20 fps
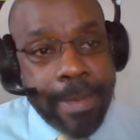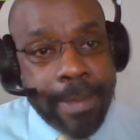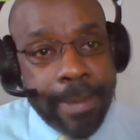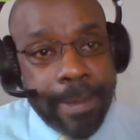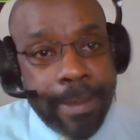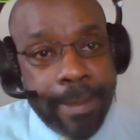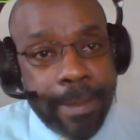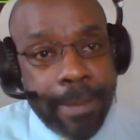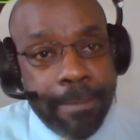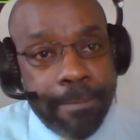
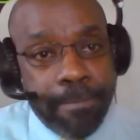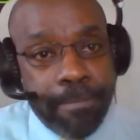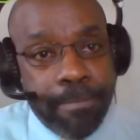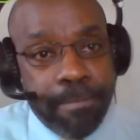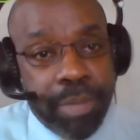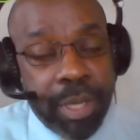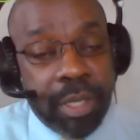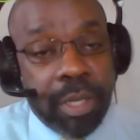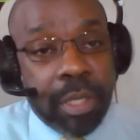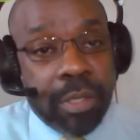uh,
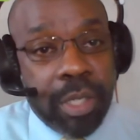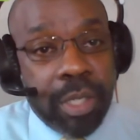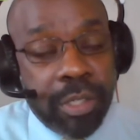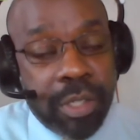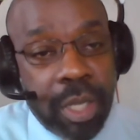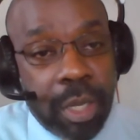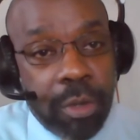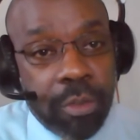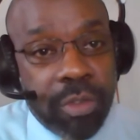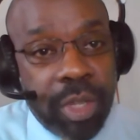
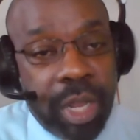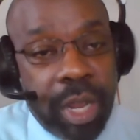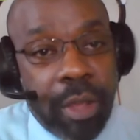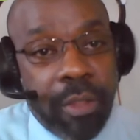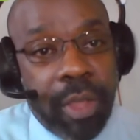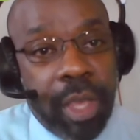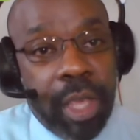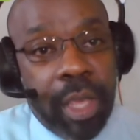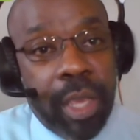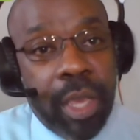businesses to understand
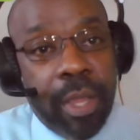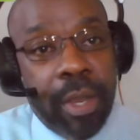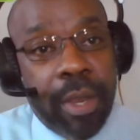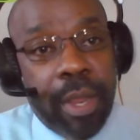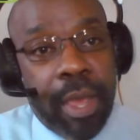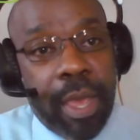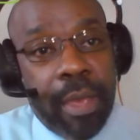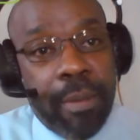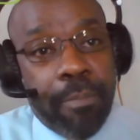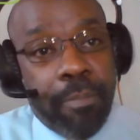how they can get
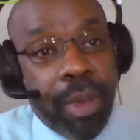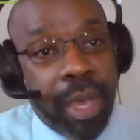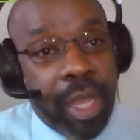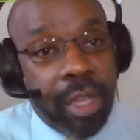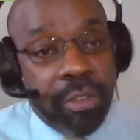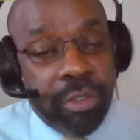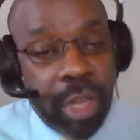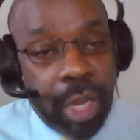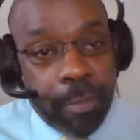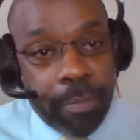a
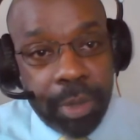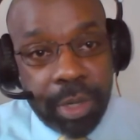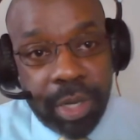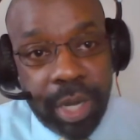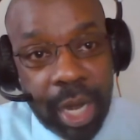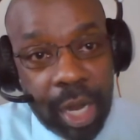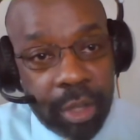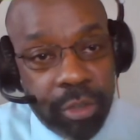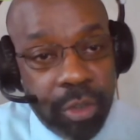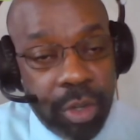paycheck
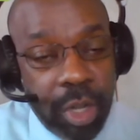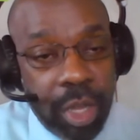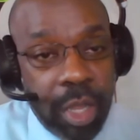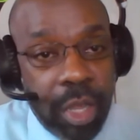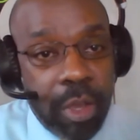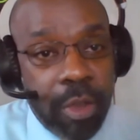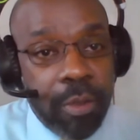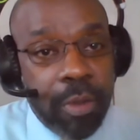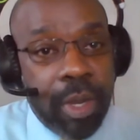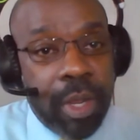protection
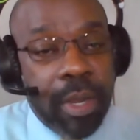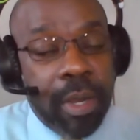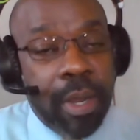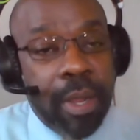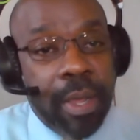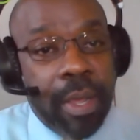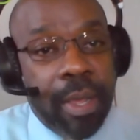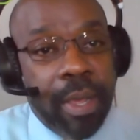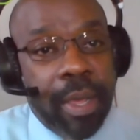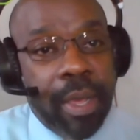loan
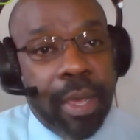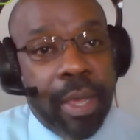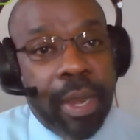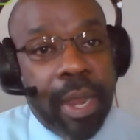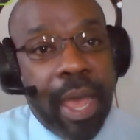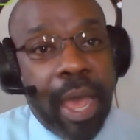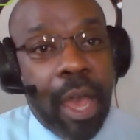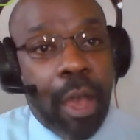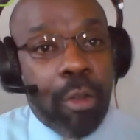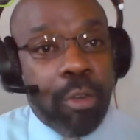and
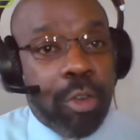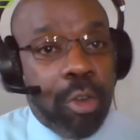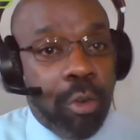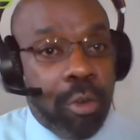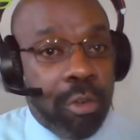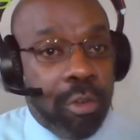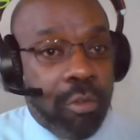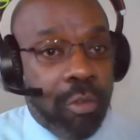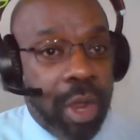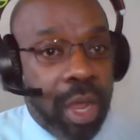and how
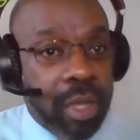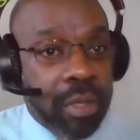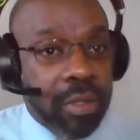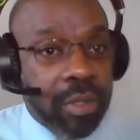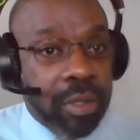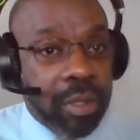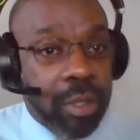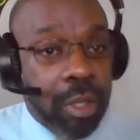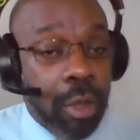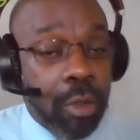to
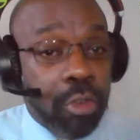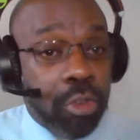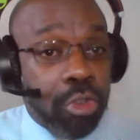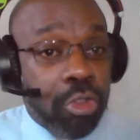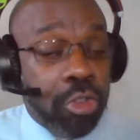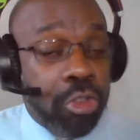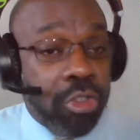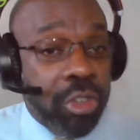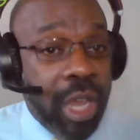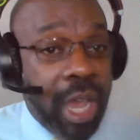address those
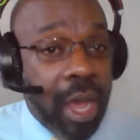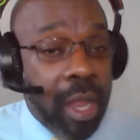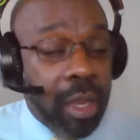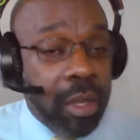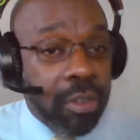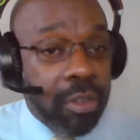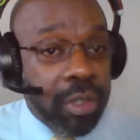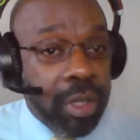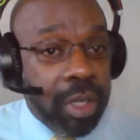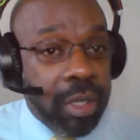
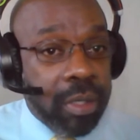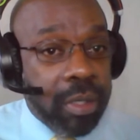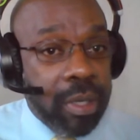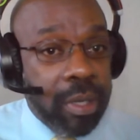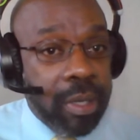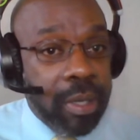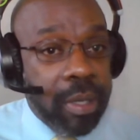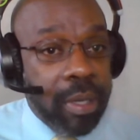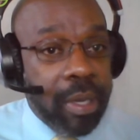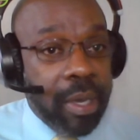challenges
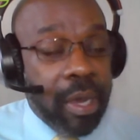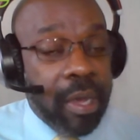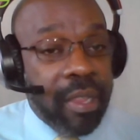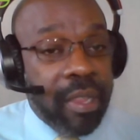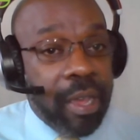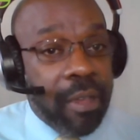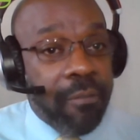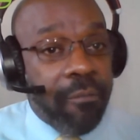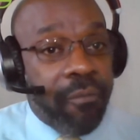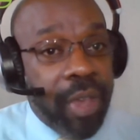uh,
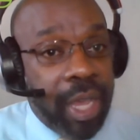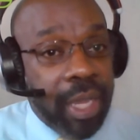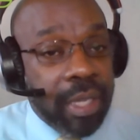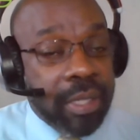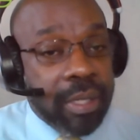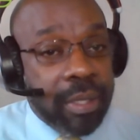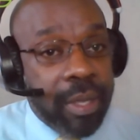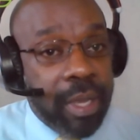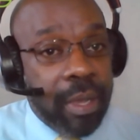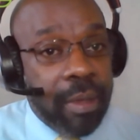that
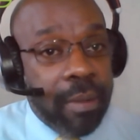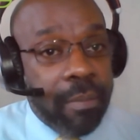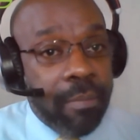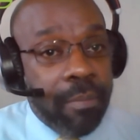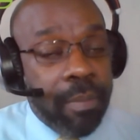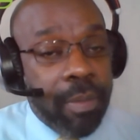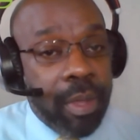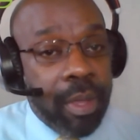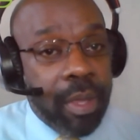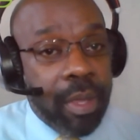face
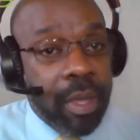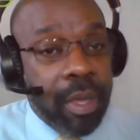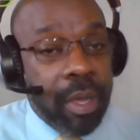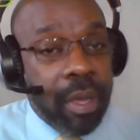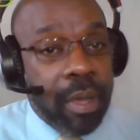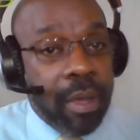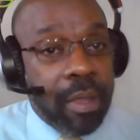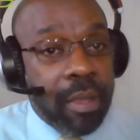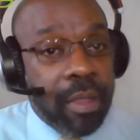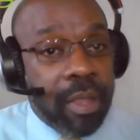them
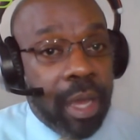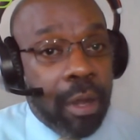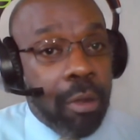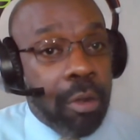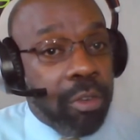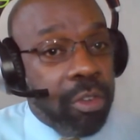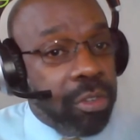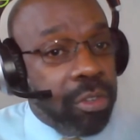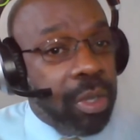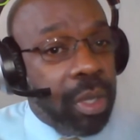uh, that
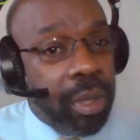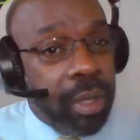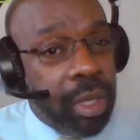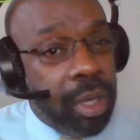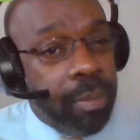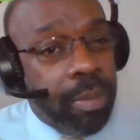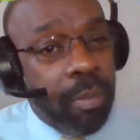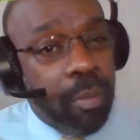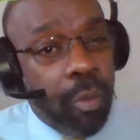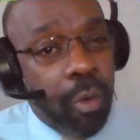are just a
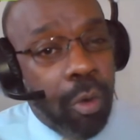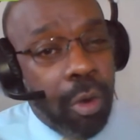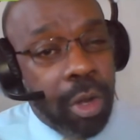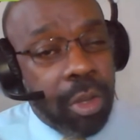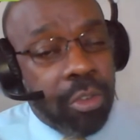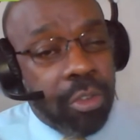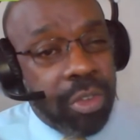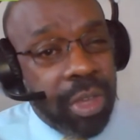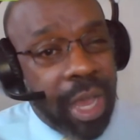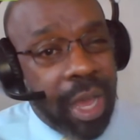little bit
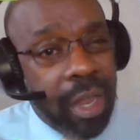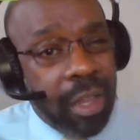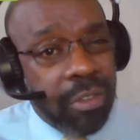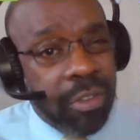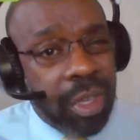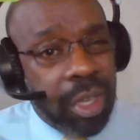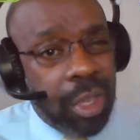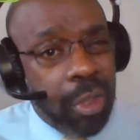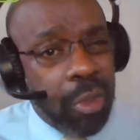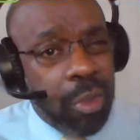more
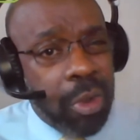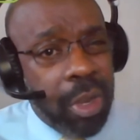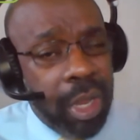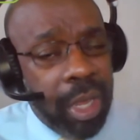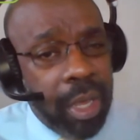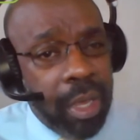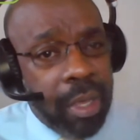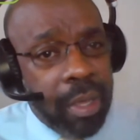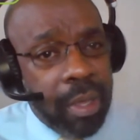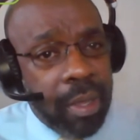challenging and
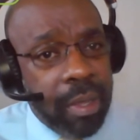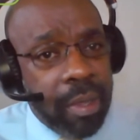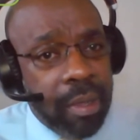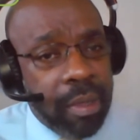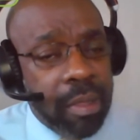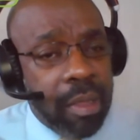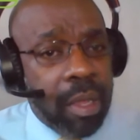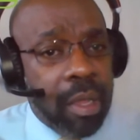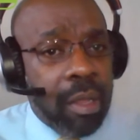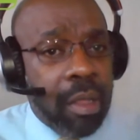unique
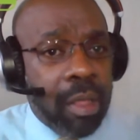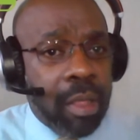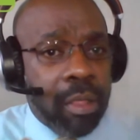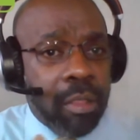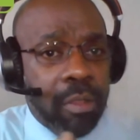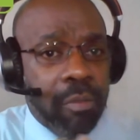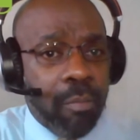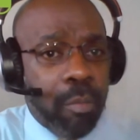than